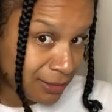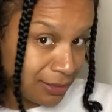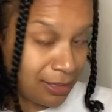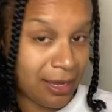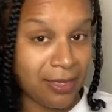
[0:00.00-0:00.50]

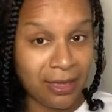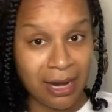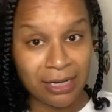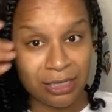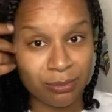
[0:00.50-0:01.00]
And then I
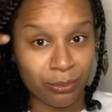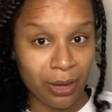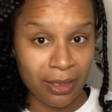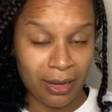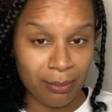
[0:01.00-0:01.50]

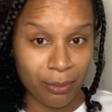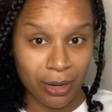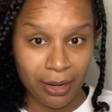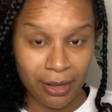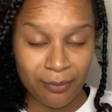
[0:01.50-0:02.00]

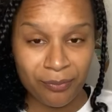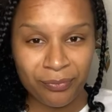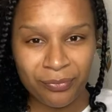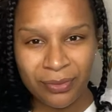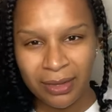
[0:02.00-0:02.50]
braided it.
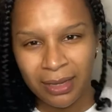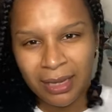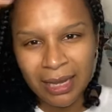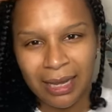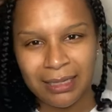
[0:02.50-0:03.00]

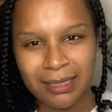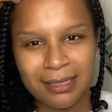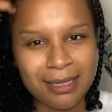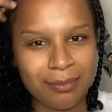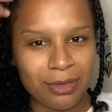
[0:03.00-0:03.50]
I did the
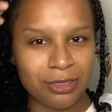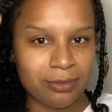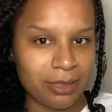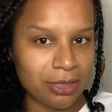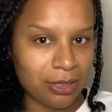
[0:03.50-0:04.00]
same thing to my
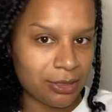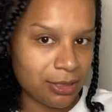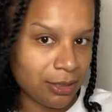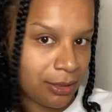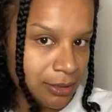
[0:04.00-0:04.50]
daughter's
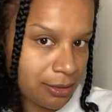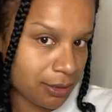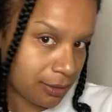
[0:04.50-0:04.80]
hair last night.